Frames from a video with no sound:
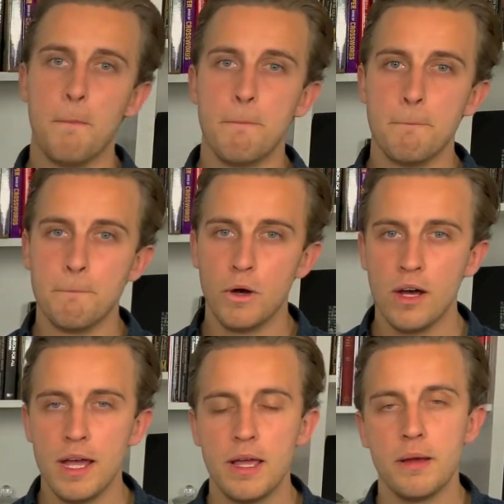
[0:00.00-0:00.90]

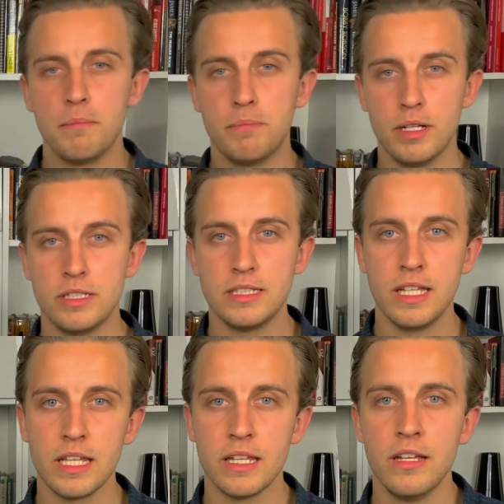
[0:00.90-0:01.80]
my
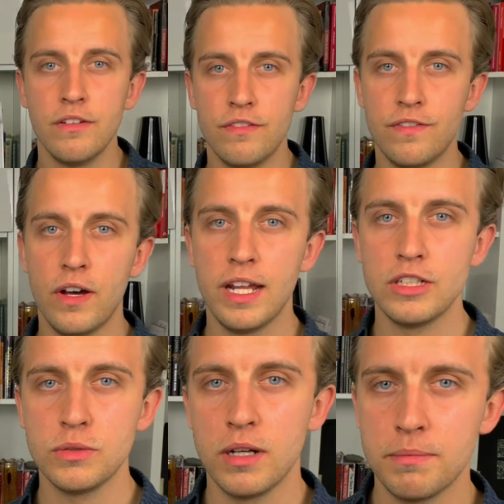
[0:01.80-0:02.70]
budgeting
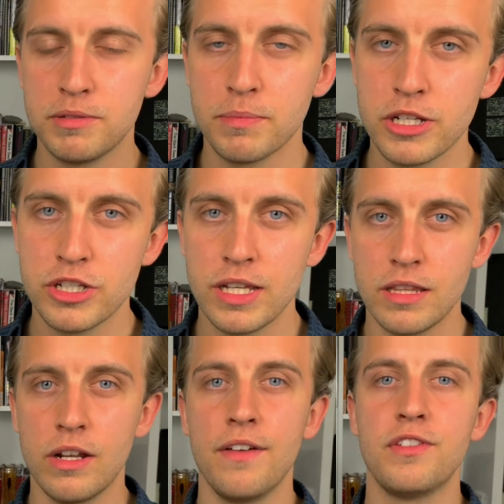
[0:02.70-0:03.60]
Financial Hub spreadsheet
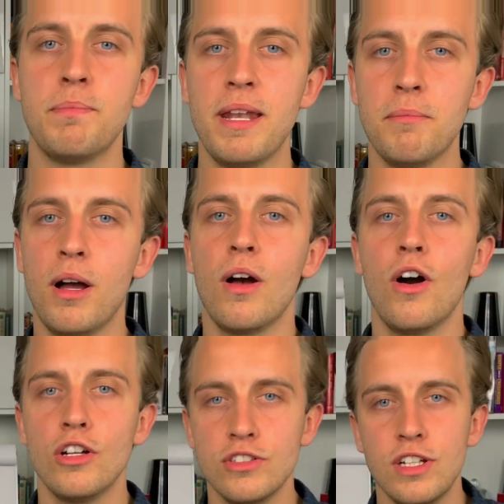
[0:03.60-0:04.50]
that I've spent my
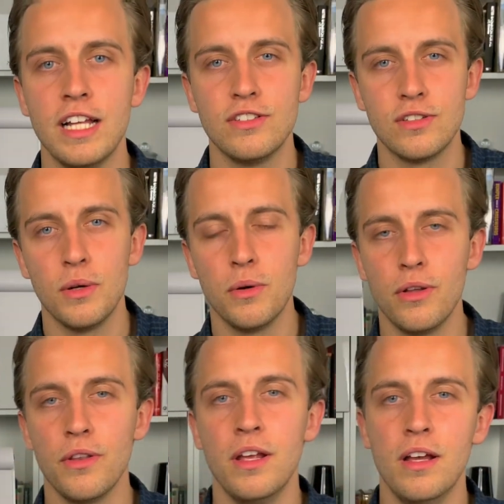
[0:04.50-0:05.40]
heart and soul
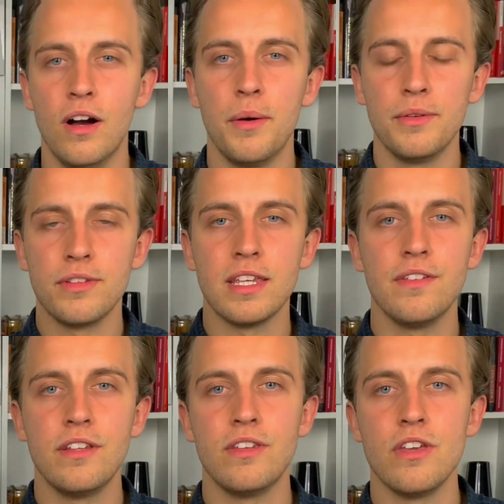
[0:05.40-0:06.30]
on, I want to give
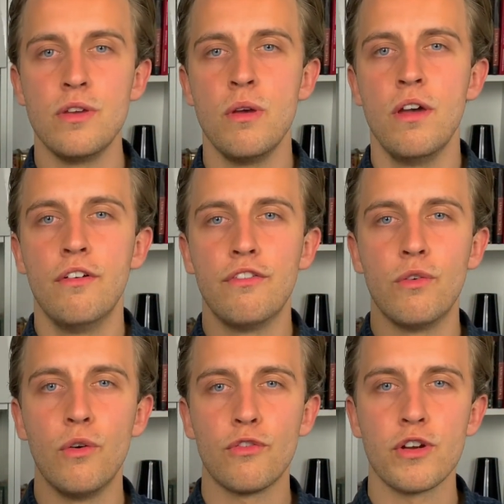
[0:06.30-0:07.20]
it to you
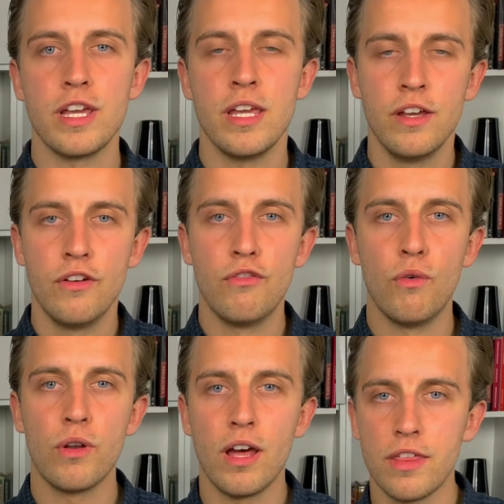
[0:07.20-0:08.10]
for free,
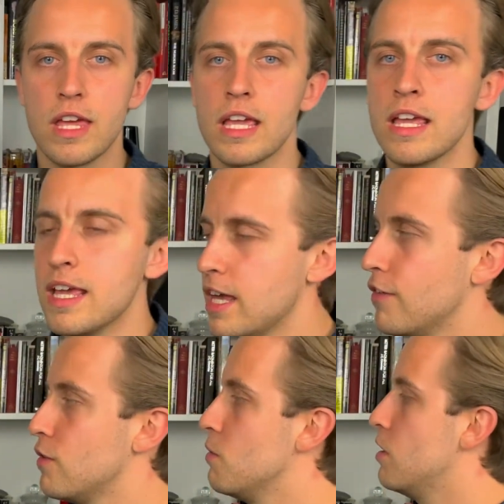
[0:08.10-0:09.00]
for nothing,
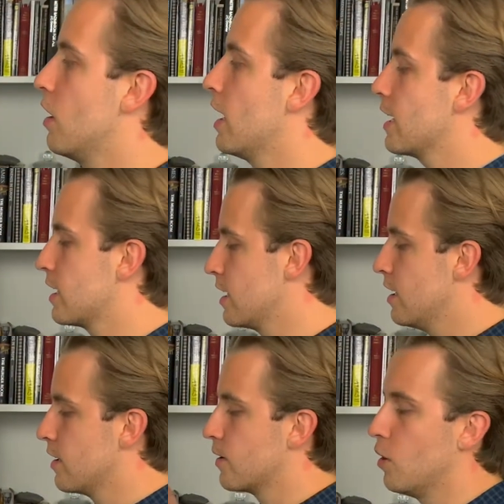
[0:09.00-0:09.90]
if you like,
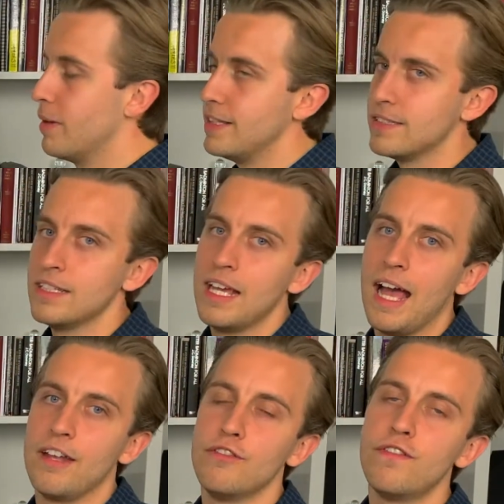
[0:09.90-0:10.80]
comment
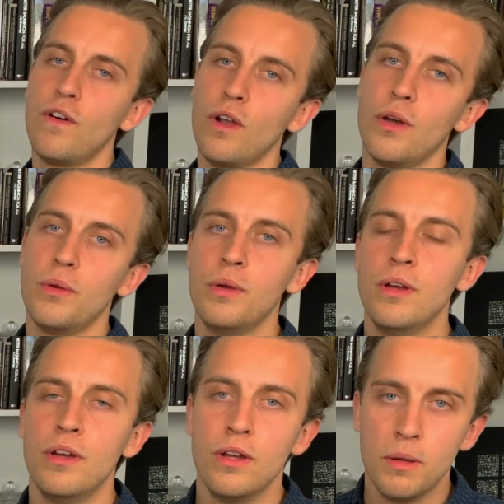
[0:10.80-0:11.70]
and follow
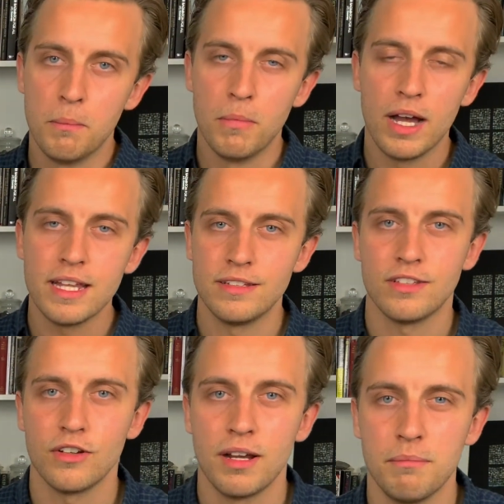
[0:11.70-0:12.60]
my
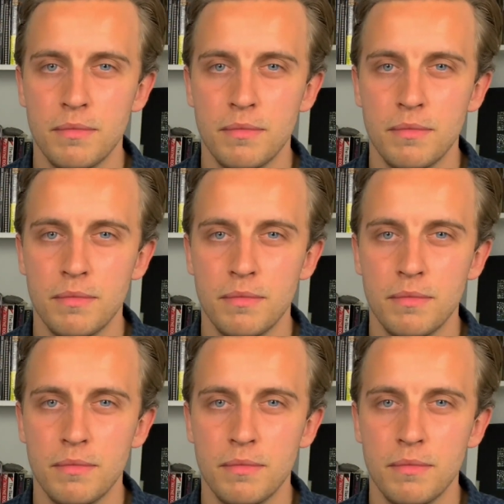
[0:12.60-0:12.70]
Instagram.